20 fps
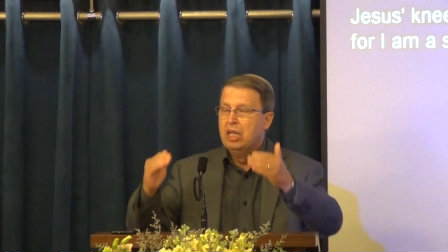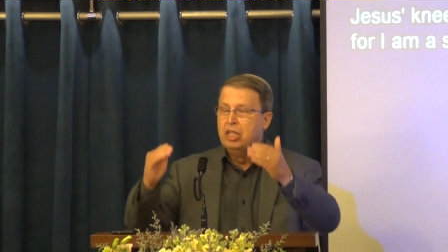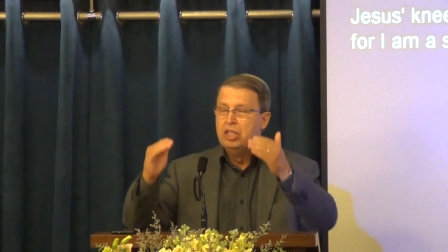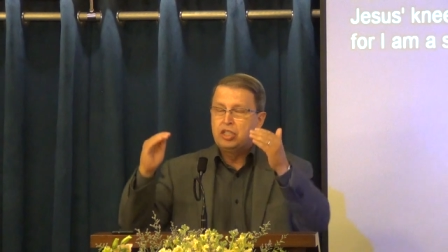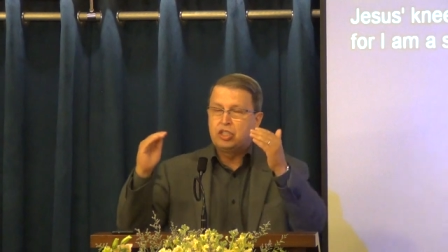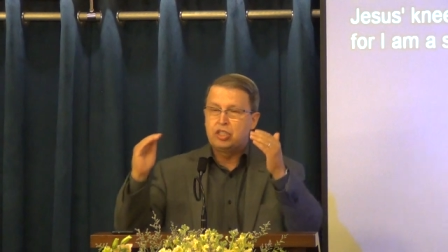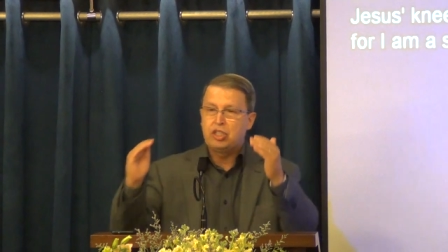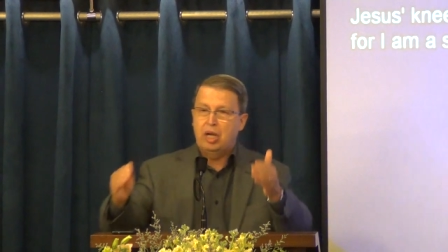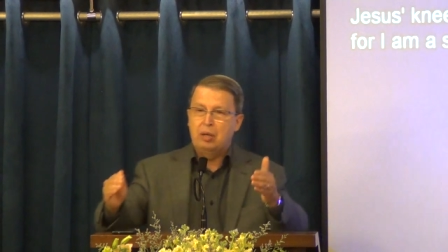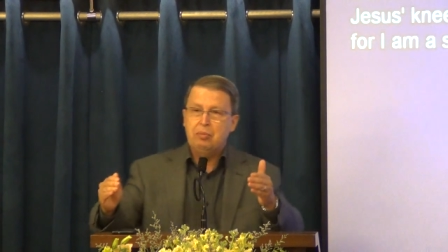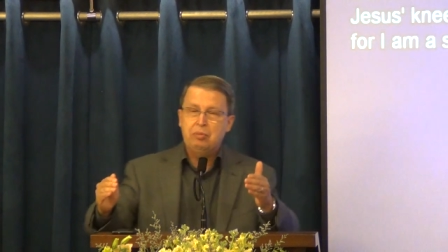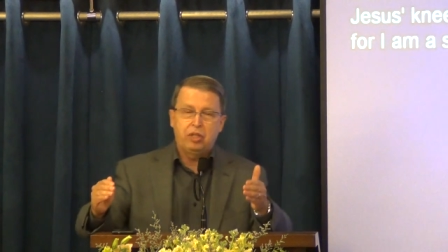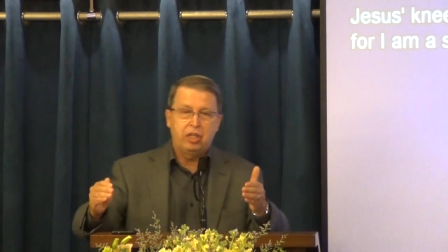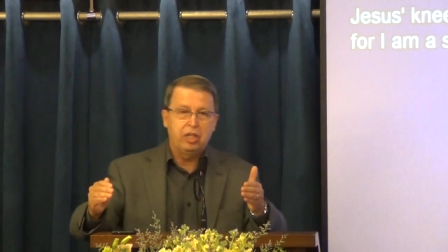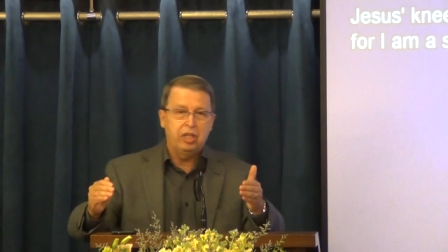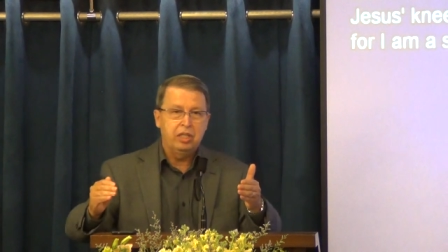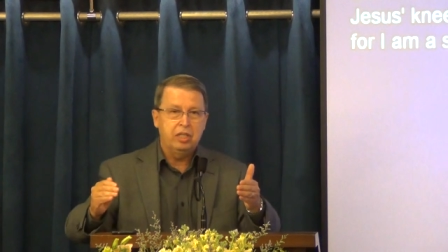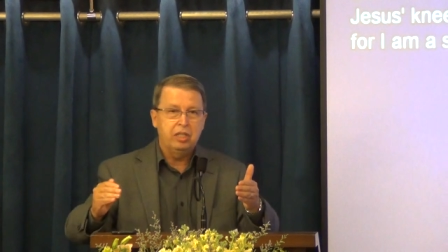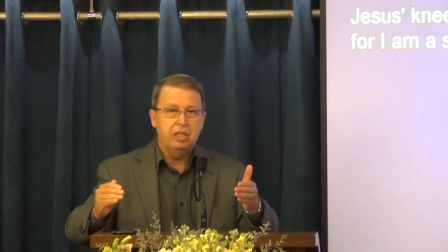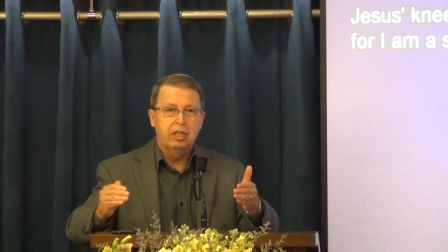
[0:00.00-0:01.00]

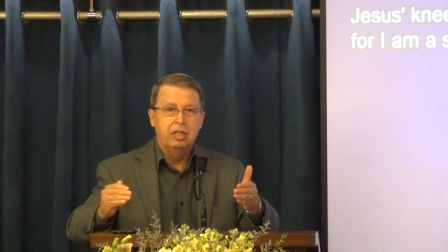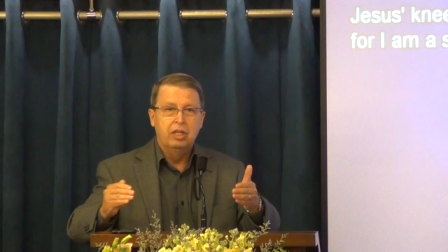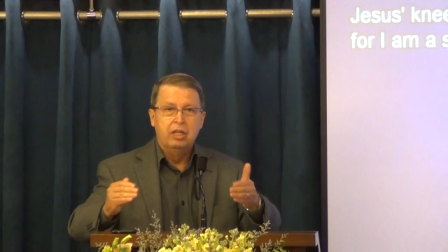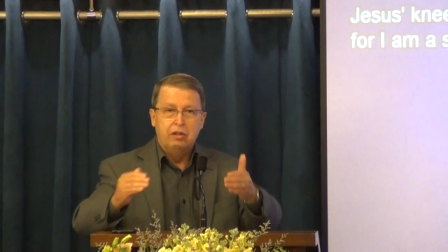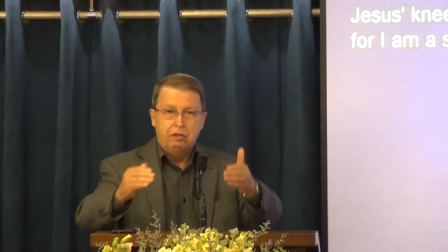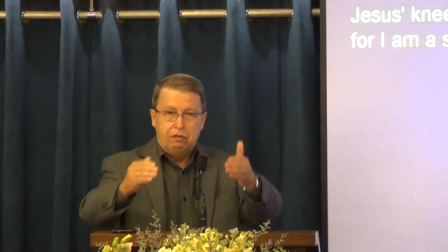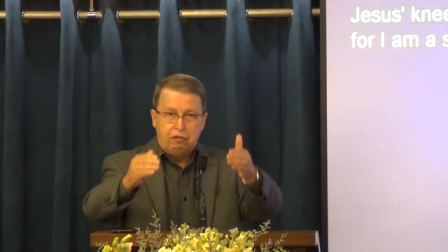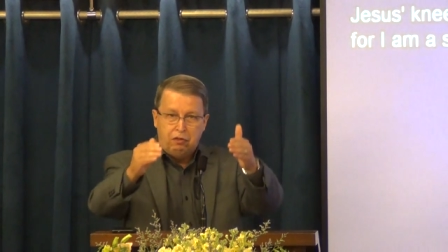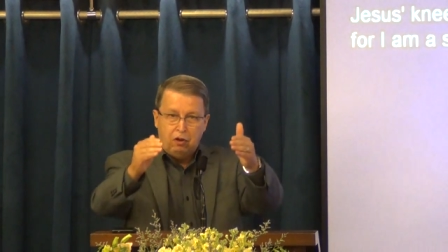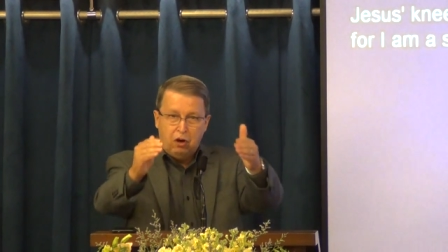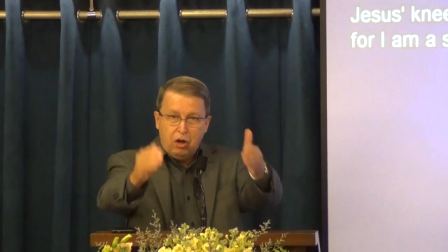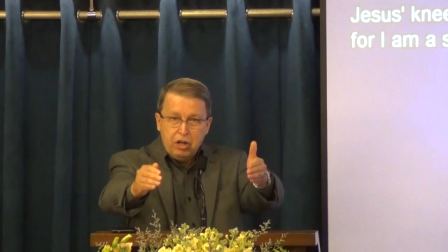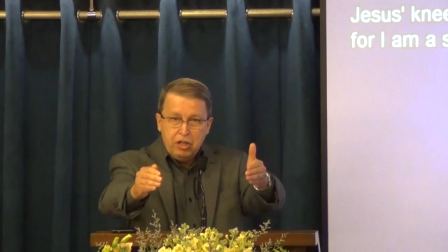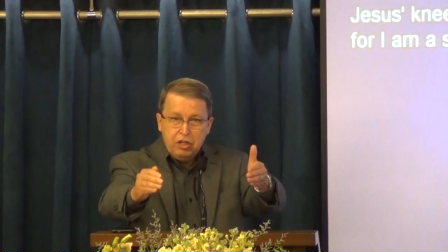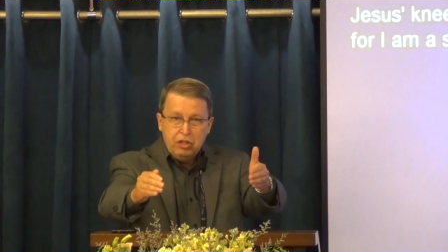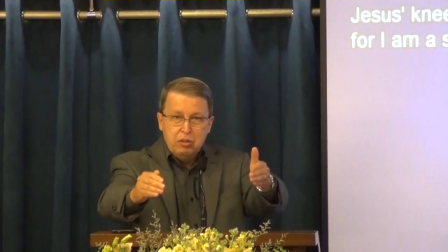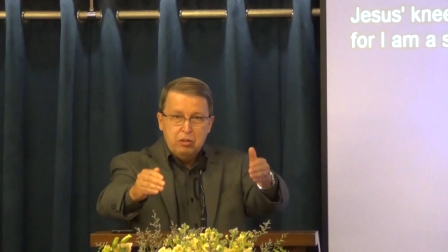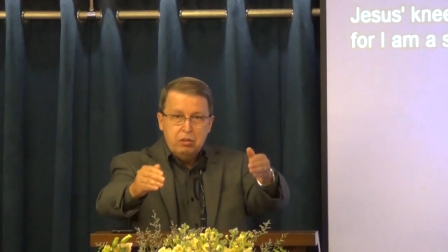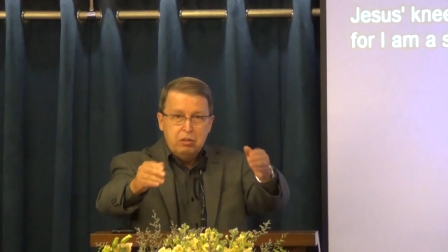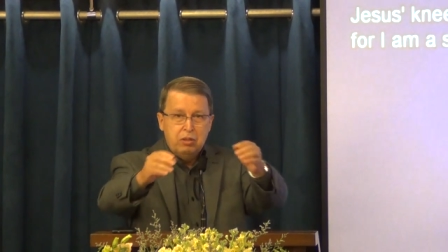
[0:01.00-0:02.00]
something for
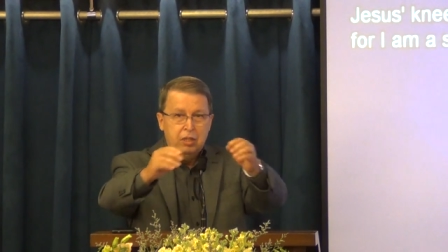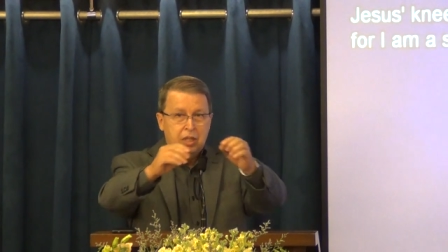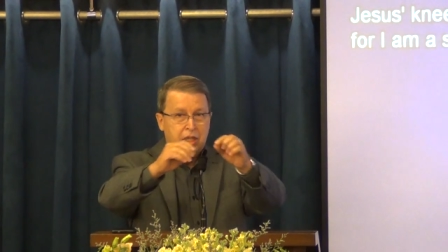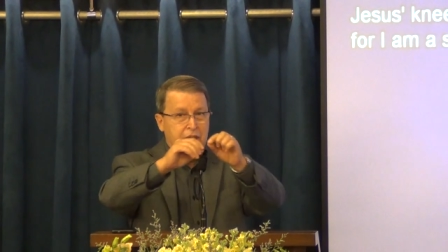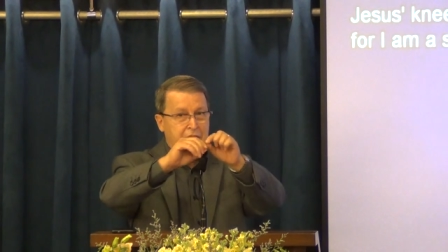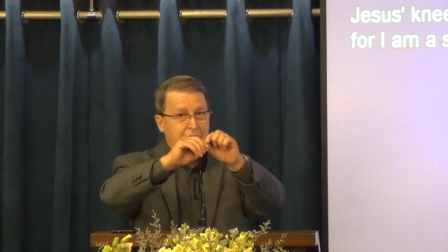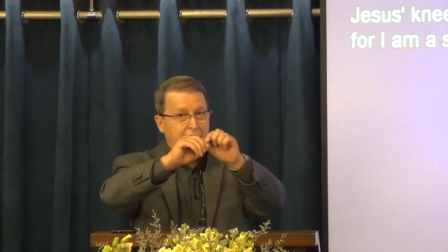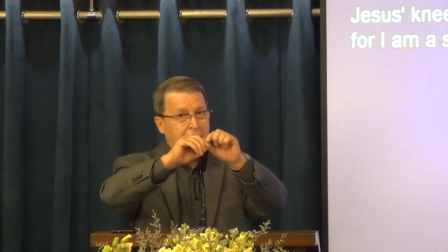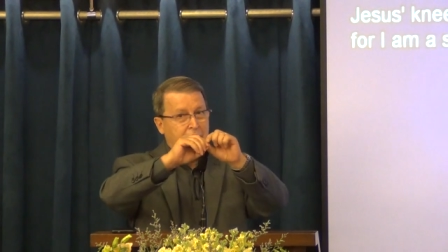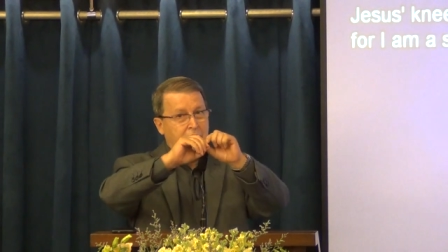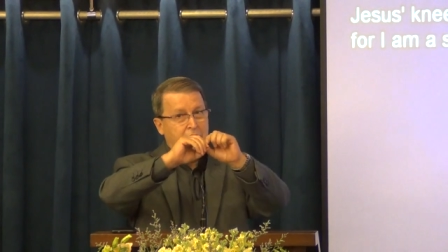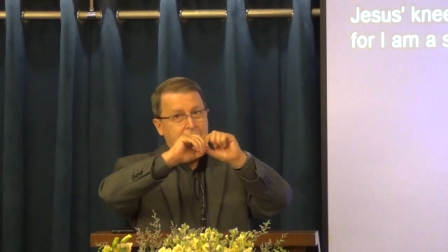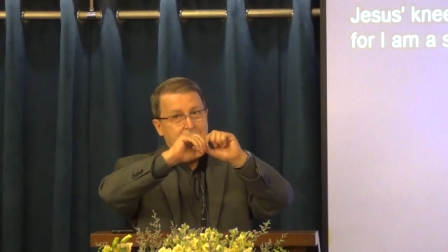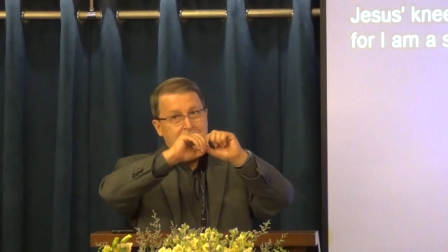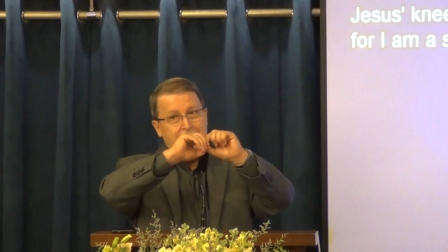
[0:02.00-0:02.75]
you that